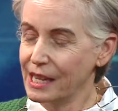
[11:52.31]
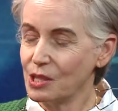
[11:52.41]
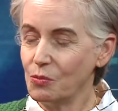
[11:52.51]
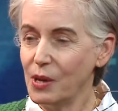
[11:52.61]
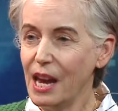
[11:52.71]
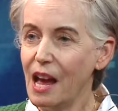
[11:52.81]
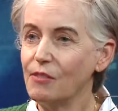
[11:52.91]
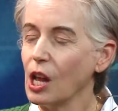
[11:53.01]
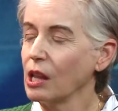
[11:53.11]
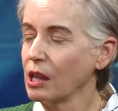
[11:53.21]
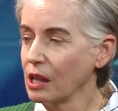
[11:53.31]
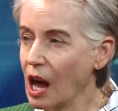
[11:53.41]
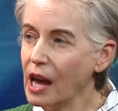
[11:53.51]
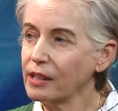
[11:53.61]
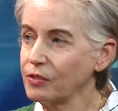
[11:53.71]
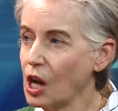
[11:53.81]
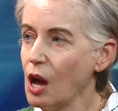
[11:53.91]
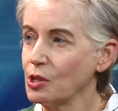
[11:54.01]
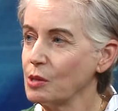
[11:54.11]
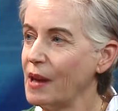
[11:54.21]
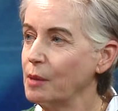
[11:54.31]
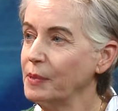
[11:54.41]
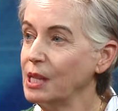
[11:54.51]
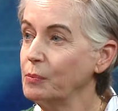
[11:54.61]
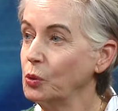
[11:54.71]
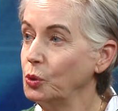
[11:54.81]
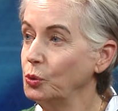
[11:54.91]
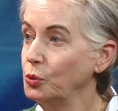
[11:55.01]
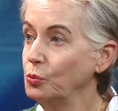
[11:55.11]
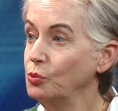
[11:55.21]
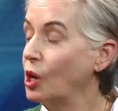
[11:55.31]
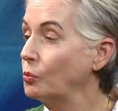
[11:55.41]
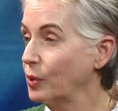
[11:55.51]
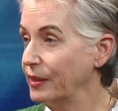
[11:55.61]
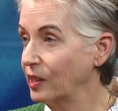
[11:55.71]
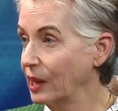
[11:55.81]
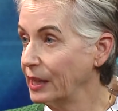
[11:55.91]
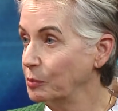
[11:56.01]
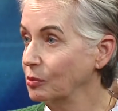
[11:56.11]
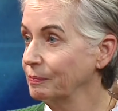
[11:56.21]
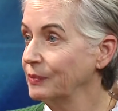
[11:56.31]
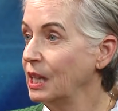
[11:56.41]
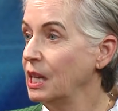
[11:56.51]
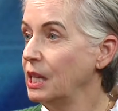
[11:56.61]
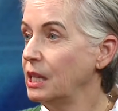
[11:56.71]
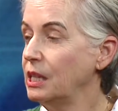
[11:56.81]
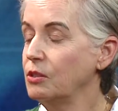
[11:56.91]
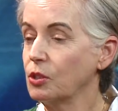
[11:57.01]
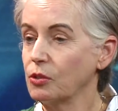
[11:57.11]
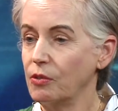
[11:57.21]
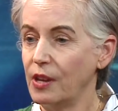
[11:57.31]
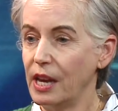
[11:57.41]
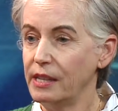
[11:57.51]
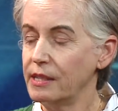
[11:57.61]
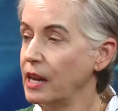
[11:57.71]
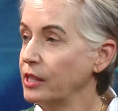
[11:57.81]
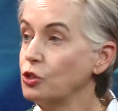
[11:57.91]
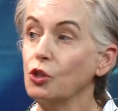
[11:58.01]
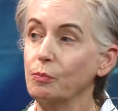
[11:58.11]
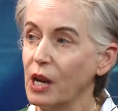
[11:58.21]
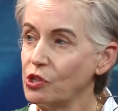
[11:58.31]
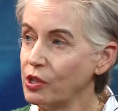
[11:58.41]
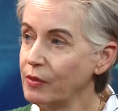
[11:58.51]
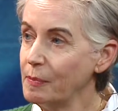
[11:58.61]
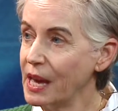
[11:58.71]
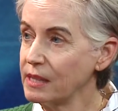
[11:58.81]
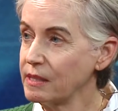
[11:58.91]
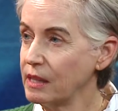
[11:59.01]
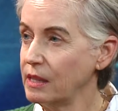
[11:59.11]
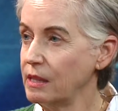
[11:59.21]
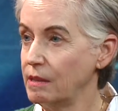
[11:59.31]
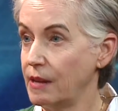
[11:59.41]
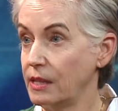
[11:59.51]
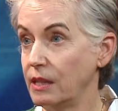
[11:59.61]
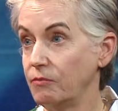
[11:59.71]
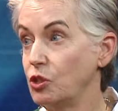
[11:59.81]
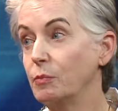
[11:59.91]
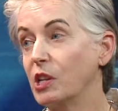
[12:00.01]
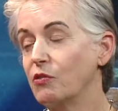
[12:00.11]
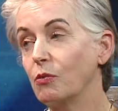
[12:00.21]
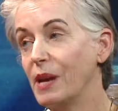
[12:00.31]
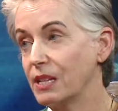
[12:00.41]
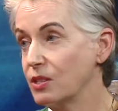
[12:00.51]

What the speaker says: Yes, we have a lot of calls about people who don't read the label. Either they take too much of a medicine, they give too much of a